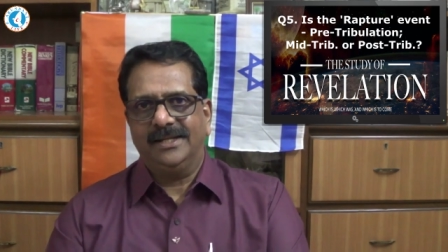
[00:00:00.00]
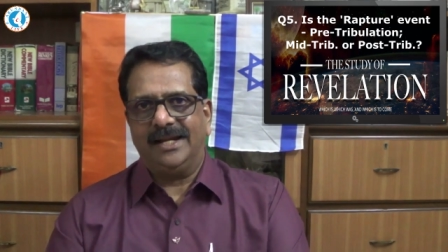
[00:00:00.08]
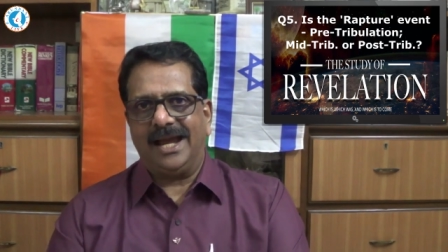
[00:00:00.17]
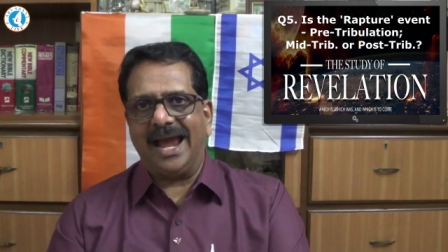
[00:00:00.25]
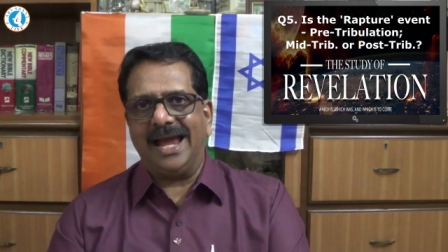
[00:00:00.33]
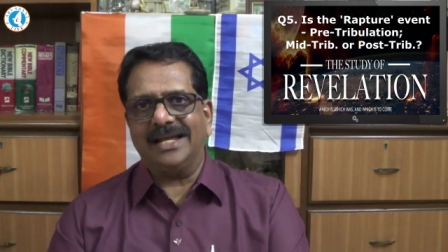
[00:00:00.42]

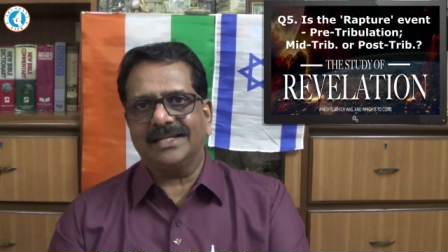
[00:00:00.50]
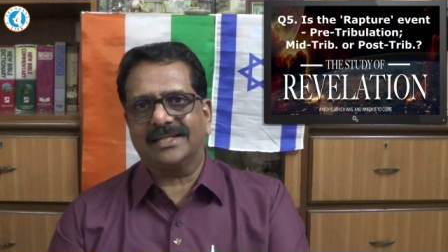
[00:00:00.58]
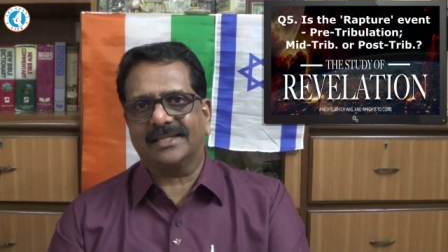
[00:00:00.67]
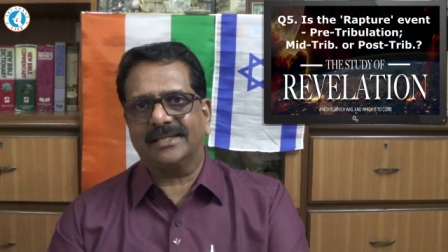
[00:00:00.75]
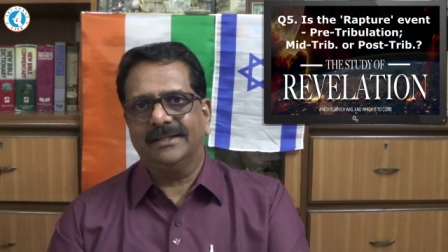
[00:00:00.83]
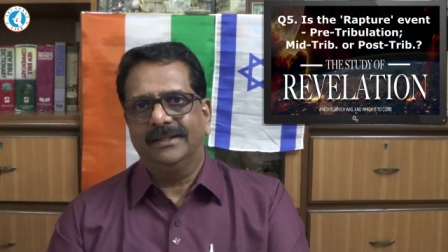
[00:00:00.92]

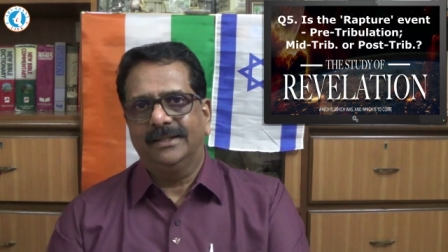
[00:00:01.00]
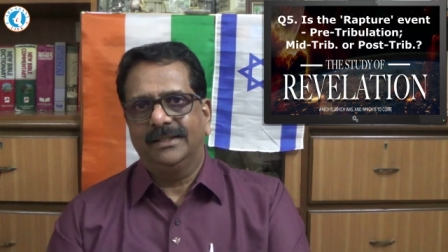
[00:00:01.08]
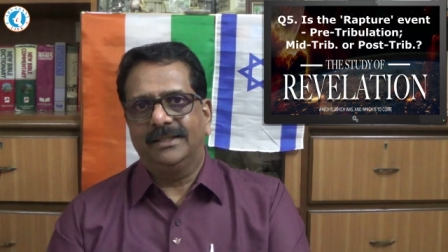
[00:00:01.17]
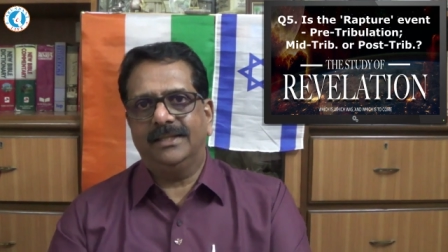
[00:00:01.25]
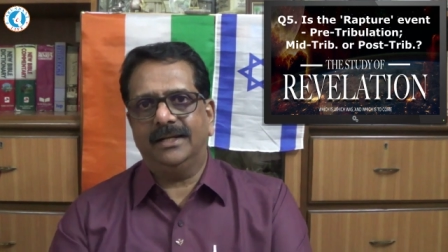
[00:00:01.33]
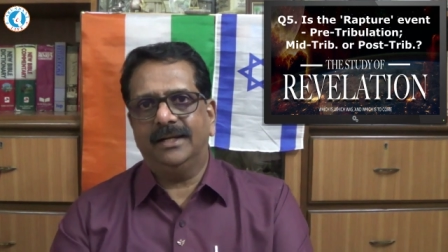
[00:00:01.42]
as
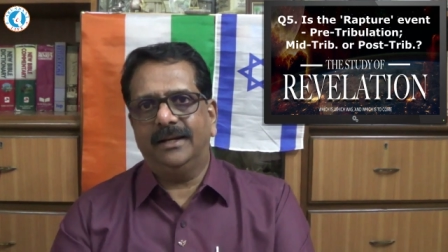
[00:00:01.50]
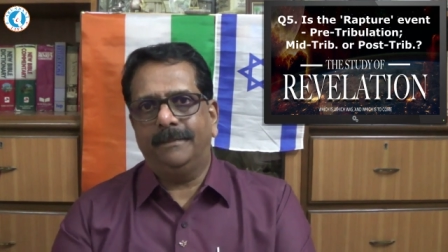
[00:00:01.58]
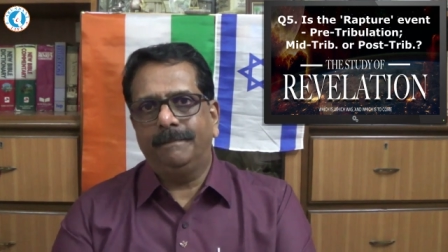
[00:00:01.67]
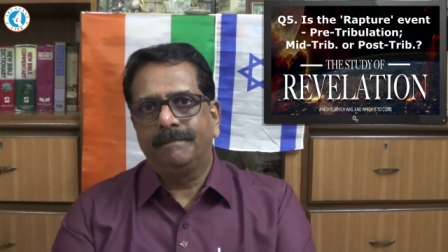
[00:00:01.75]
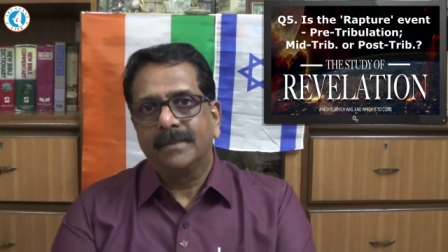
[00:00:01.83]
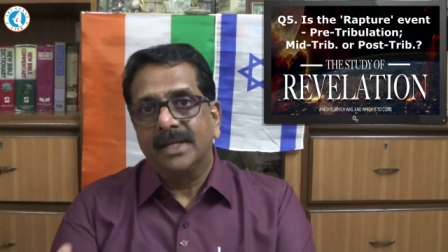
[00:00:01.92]
the
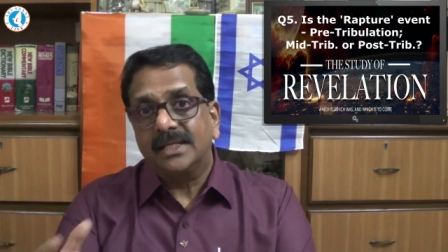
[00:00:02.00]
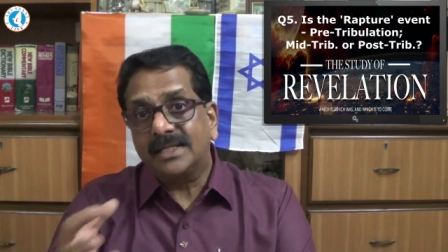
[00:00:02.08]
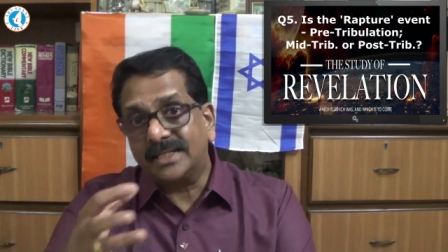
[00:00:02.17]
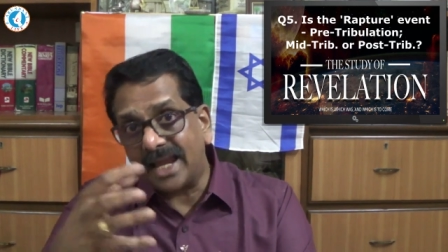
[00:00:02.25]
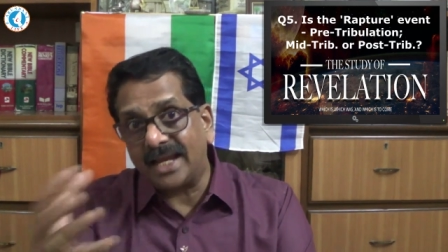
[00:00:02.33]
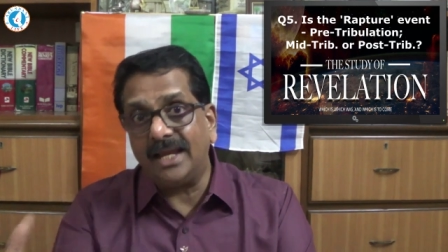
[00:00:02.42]

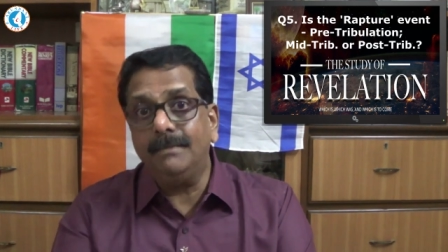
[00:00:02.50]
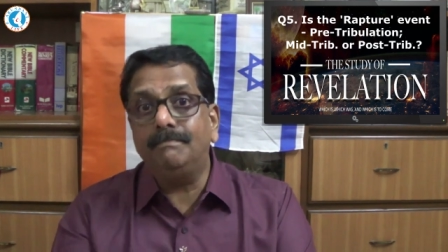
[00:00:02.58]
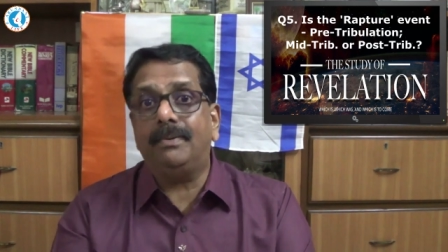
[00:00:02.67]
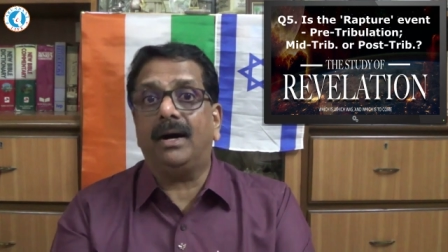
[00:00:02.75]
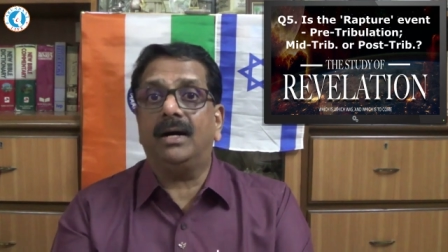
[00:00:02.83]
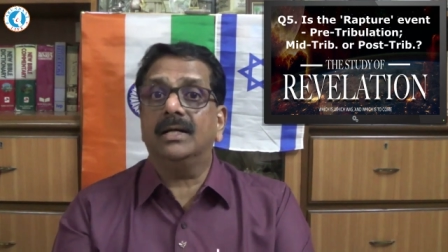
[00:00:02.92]
second
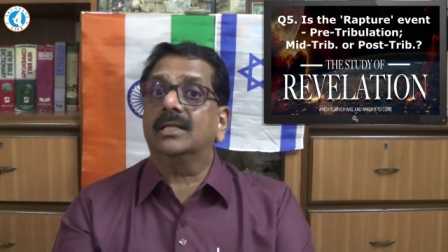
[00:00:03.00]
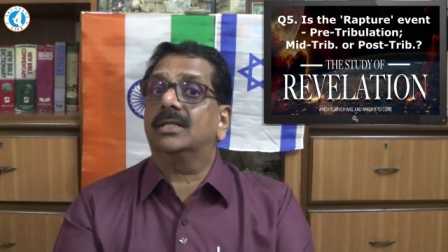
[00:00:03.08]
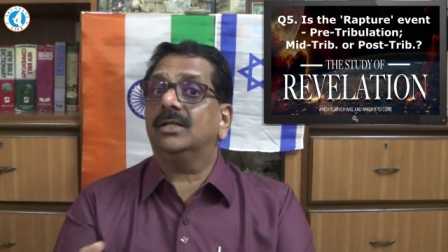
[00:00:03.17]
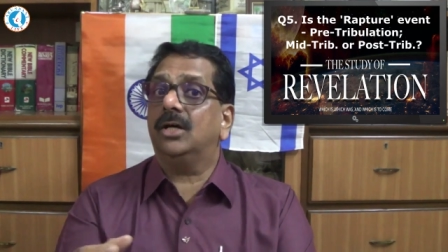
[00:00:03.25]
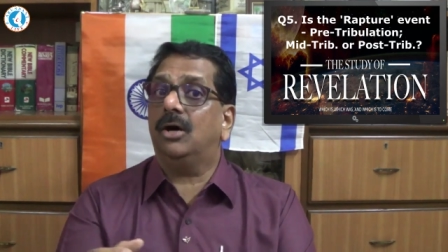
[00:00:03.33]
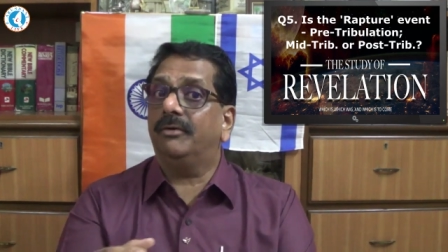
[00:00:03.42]
part
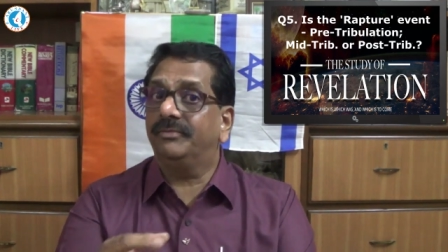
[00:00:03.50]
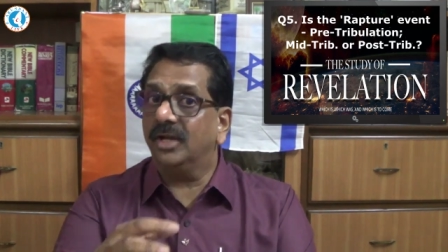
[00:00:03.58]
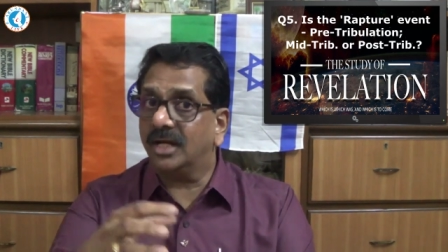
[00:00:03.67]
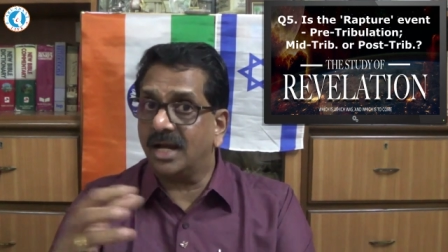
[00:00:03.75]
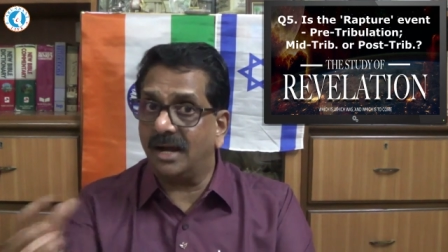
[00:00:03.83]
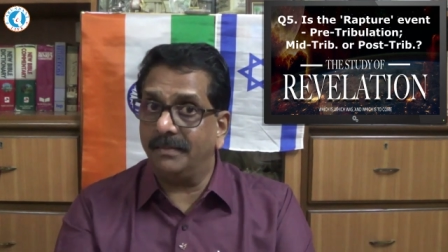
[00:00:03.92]
of the
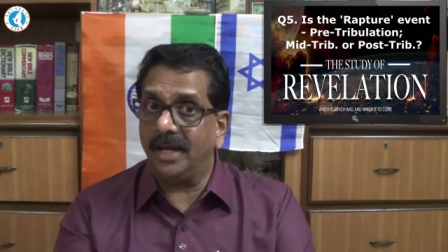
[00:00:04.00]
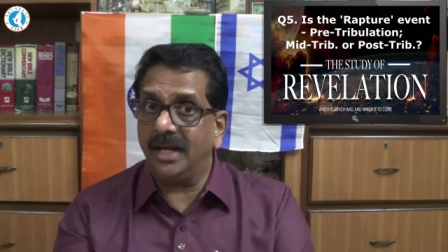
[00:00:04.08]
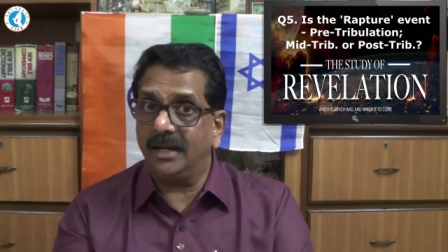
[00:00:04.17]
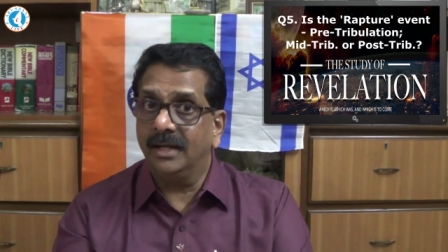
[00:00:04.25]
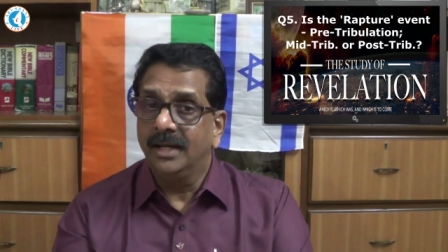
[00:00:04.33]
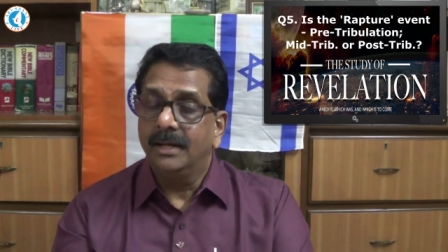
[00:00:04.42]
coming